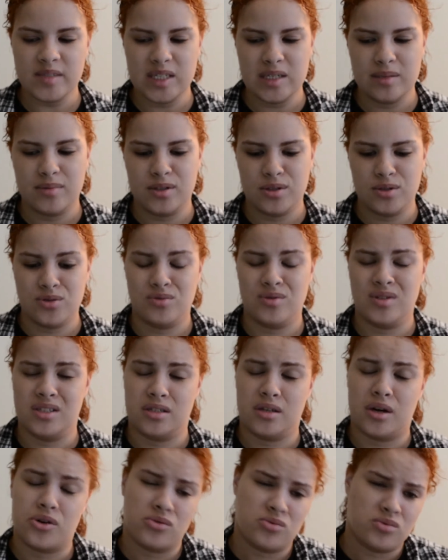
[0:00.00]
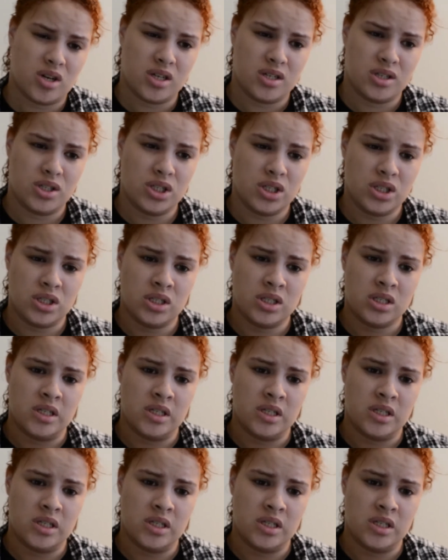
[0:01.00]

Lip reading: but there's really not a rush.